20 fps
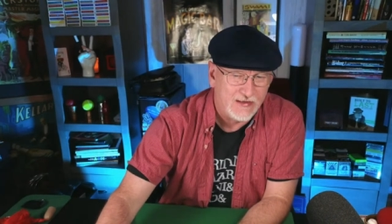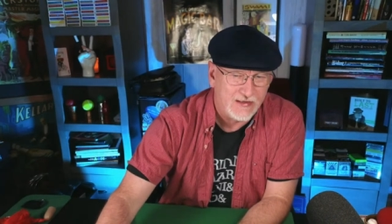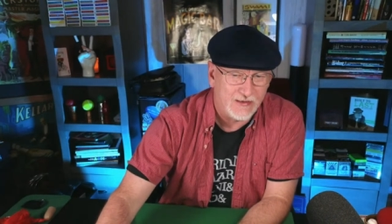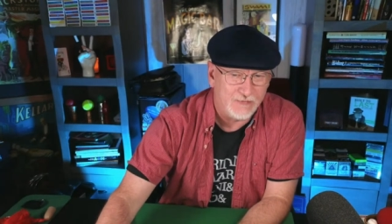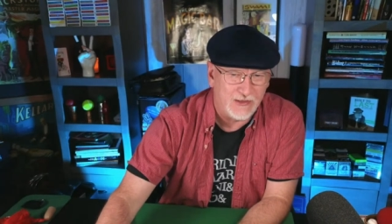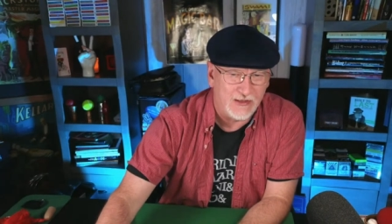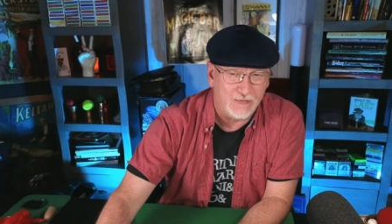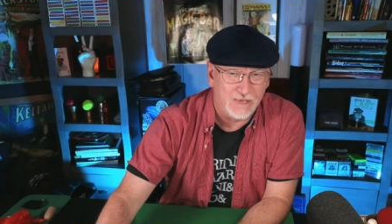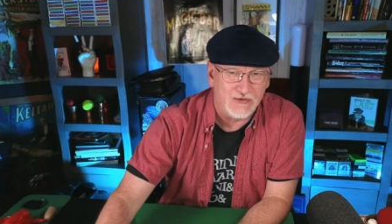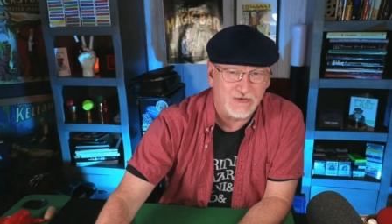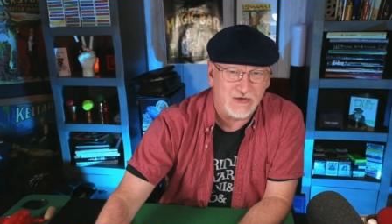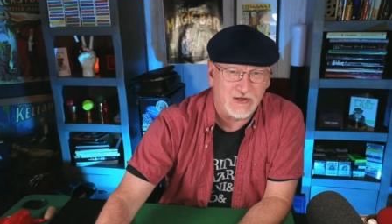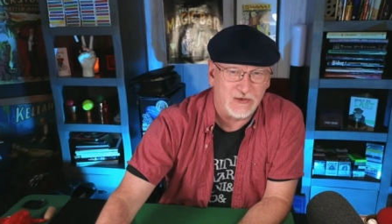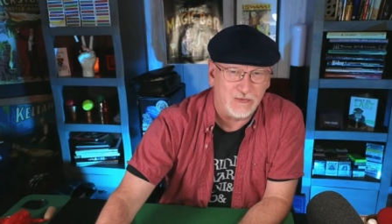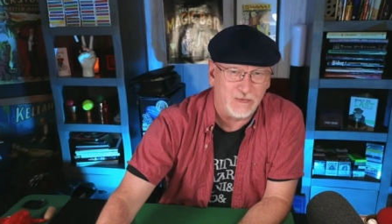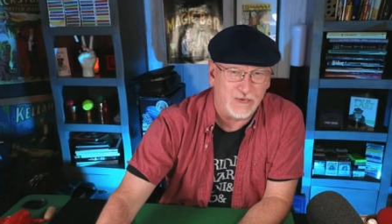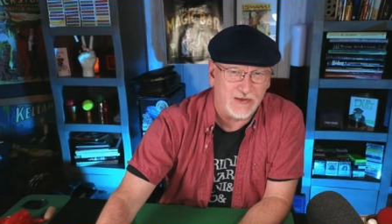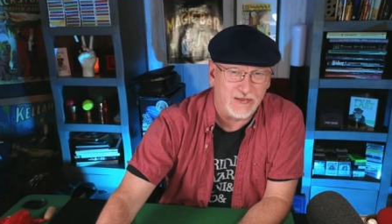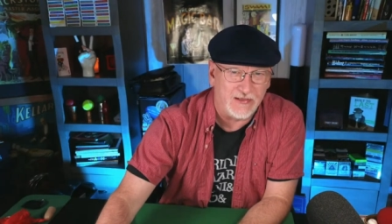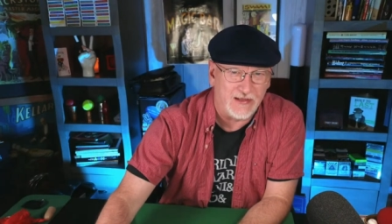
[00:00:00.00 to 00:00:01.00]
I'm going to mention it
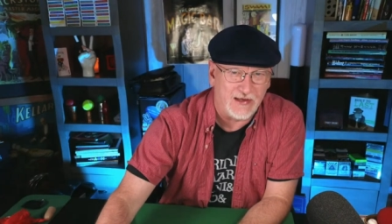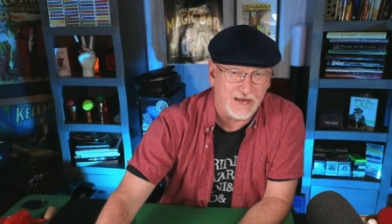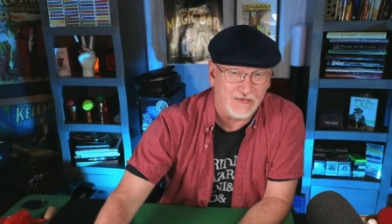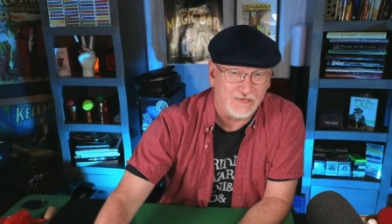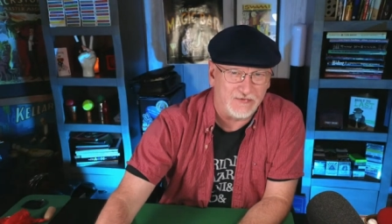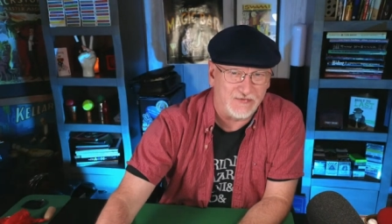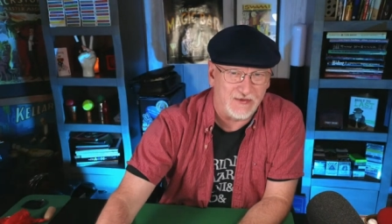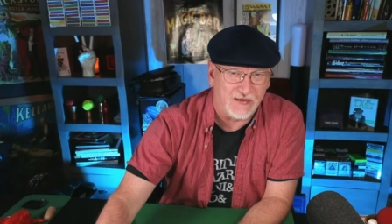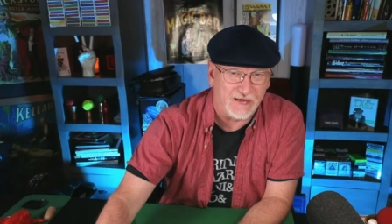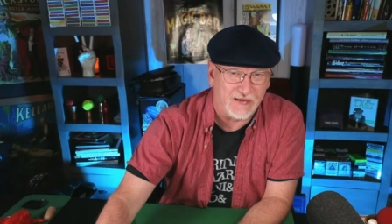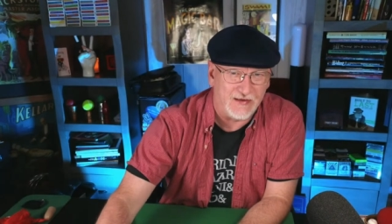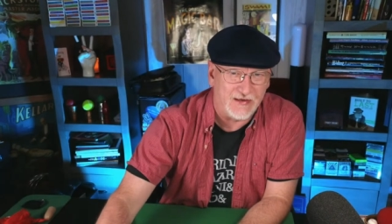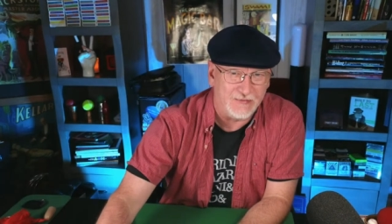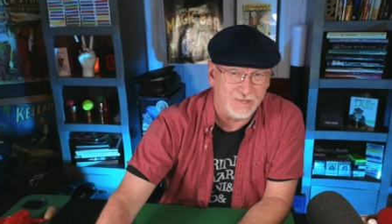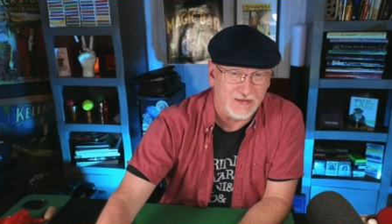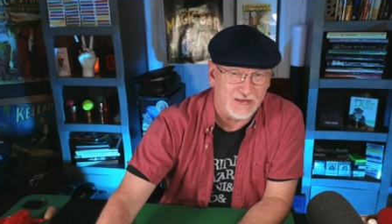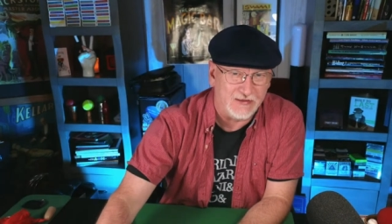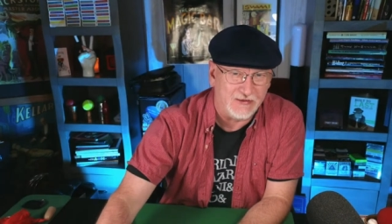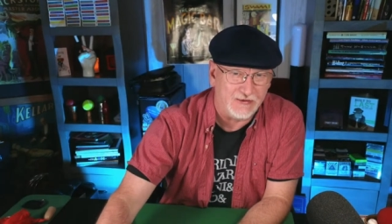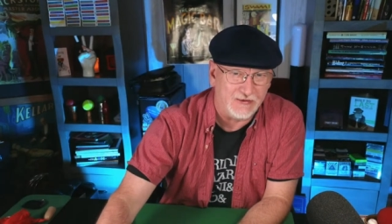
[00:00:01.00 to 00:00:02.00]
one last time
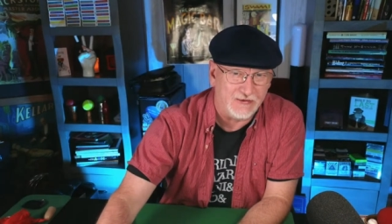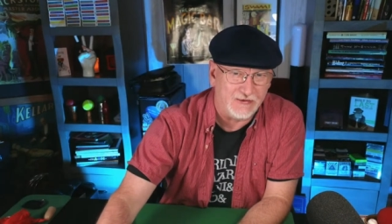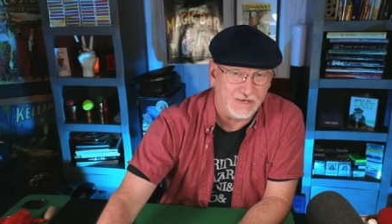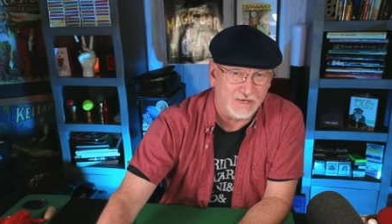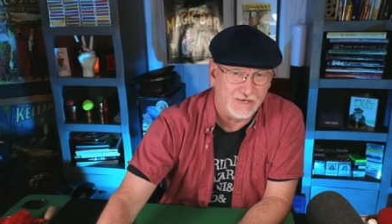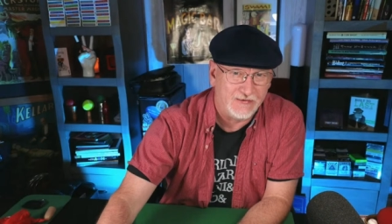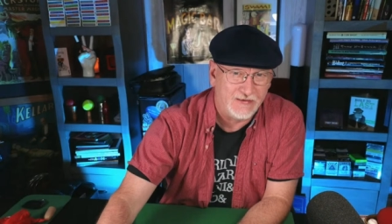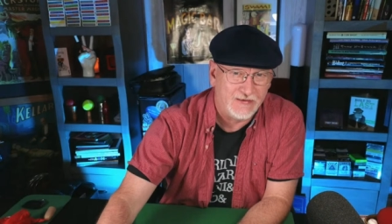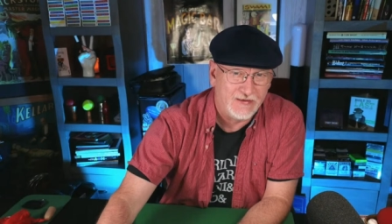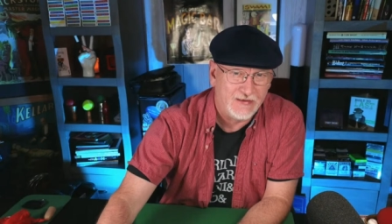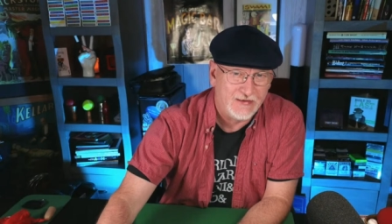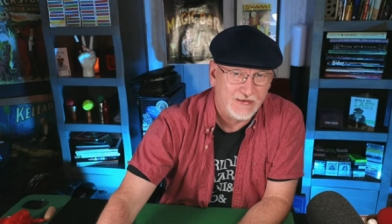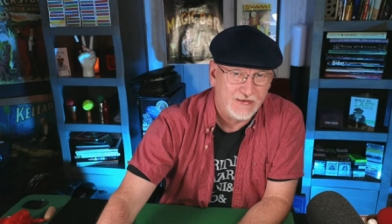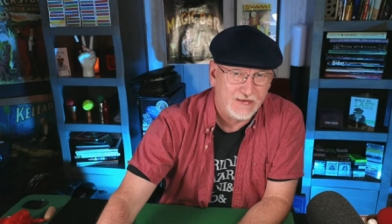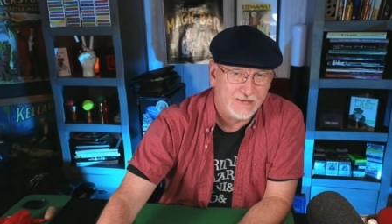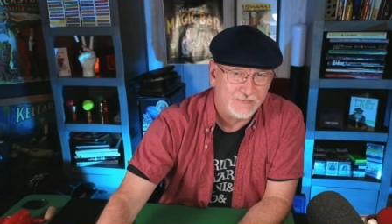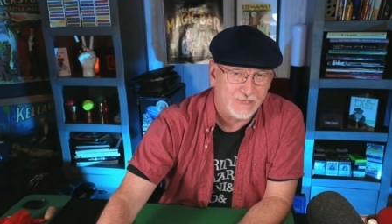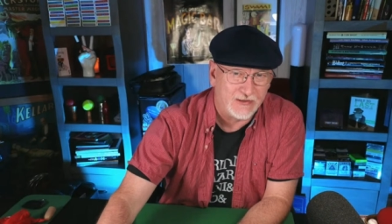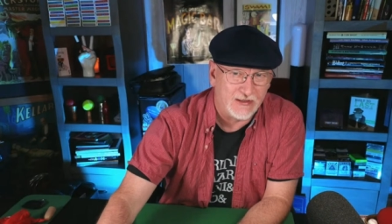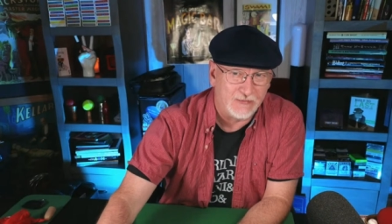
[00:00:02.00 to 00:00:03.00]
here.
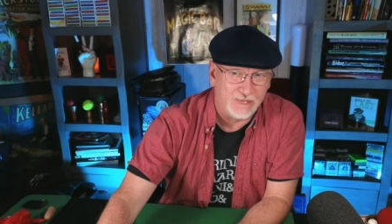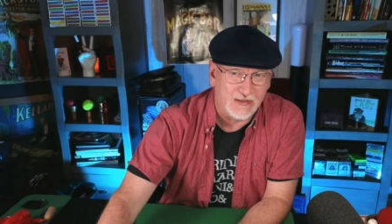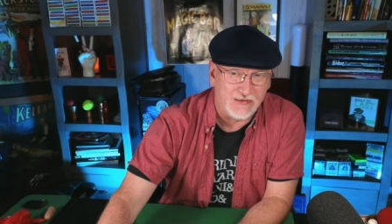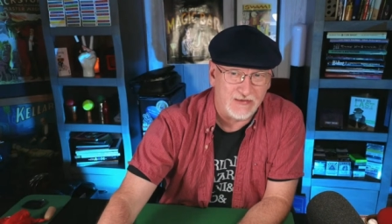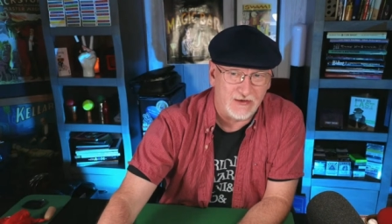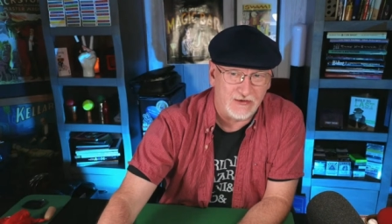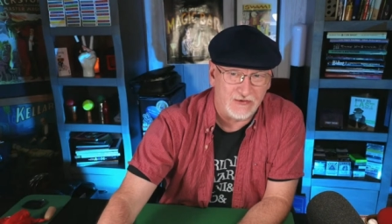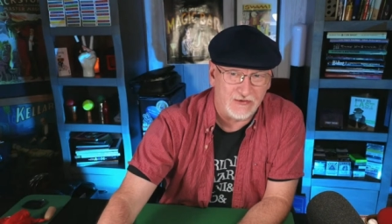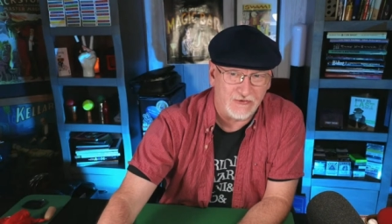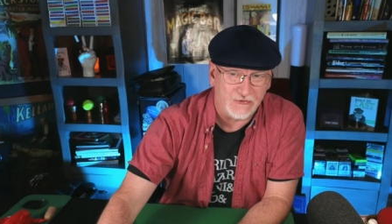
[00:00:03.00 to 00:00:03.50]
I'm going to be there this